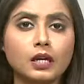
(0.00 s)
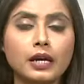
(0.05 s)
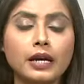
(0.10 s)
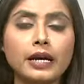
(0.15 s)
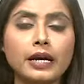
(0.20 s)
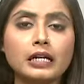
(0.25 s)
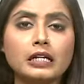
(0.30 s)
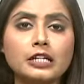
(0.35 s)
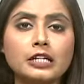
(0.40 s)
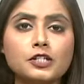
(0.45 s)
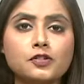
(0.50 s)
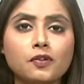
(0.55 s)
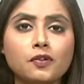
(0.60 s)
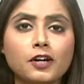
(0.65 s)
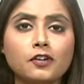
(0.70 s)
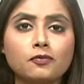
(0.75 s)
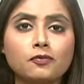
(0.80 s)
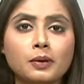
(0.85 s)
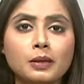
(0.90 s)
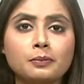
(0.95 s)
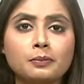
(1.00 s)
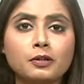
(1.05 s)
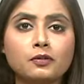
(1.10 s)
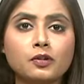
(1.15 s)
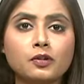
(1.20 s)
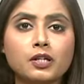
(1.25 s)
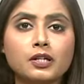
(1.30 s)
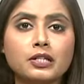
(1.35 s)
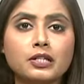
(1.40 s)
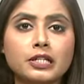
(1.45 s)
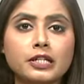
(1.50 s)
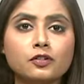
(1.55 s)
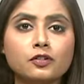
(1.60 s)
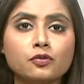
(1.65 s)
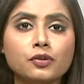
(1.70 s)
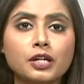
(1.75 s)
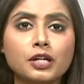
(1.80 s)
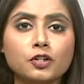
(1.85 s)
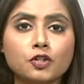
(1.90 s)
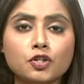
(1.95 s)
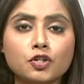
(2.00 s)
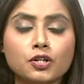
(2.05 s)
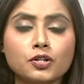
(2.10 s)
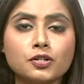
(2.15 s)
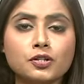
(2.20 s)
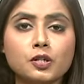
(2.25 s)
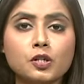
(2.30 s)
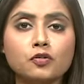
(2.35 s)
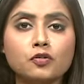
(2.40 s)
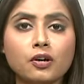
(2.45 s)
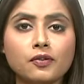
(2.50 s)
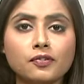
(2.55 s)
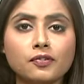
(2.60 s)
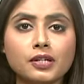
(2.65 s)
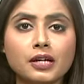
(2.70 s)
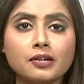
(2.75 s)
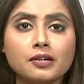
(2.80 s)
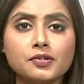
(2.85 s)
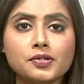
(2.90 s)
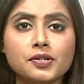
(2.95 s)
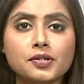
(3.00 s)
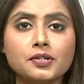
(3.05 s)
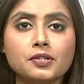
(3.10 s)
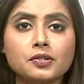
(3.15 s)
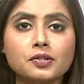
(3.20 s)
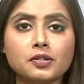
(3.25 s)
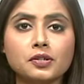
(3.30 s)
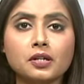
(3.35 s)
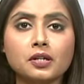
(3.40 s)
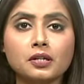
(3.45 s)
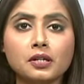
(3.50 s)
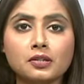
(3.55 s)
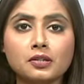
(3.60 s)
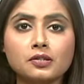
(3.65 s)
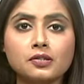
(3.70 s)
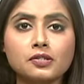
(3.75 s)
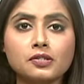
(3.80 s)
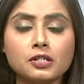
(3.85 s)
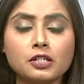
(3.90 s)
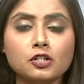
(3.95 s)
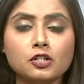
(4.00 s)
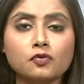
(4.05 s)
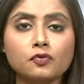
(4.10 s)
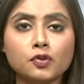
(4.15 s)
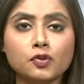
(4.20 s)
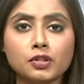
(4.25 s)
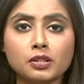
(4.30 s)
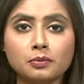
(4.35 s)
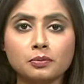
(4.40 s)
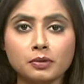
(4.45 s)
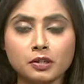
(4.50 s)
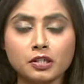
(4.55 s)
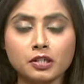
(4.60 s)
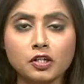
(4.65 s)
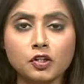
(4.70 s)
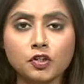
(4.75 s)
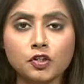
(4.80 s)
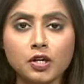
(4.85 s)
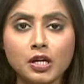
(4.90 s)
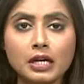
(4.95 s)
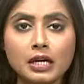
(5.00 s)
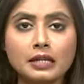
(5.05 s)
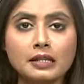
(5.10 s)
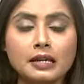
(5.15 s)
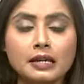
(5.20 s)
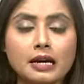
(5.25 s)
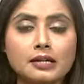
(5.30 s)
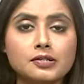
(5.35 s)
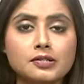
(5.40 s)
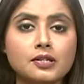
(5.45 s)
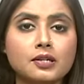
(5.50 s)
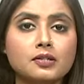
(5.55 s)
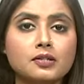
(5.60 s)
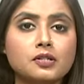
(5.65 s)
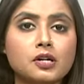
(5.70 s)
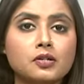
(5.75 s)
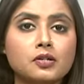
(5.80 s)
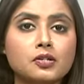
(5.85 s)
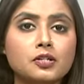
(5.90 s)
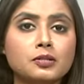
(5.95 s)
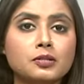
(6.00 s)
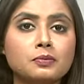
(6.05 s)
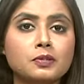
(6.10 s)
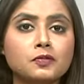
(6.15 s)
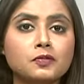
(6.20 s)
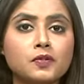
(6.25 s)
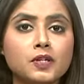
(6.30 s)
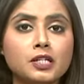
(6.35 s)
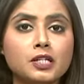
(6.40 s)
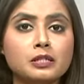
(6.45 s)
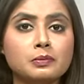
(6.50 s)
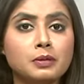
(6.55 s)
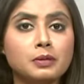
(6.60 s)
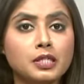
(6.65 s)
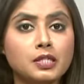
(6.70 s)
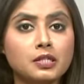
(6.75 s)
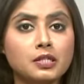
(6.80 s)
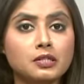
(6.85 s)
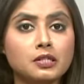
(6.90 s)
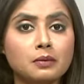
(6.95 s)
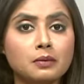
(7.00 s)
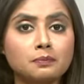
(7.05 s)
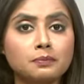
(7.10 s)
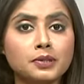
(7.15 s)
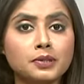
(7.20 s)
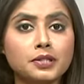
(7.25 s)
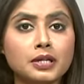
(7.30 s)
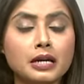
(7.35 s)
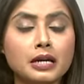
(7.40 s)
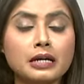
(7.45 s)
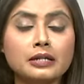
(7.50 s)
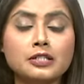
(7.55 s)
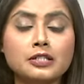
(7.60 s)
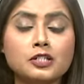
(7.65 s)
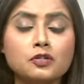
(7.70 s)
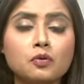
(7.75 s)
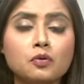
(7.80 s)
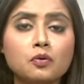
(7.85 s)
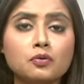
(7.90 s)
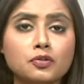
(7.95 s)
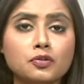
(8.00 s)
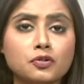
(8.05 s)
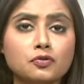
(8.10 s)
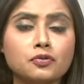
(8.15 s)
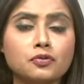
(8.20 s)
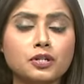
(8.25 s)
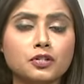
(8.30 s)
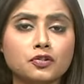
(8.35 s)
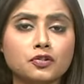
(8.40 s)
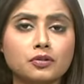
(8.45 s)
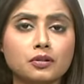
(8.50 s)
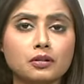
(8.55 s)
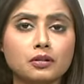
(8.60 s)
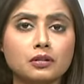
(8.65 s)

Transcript: At least five people were killed and three injured in a traffic accident in the northern state of Uttar Pradesh. The accident occurred between a speeding dumper and an auto rickshaw.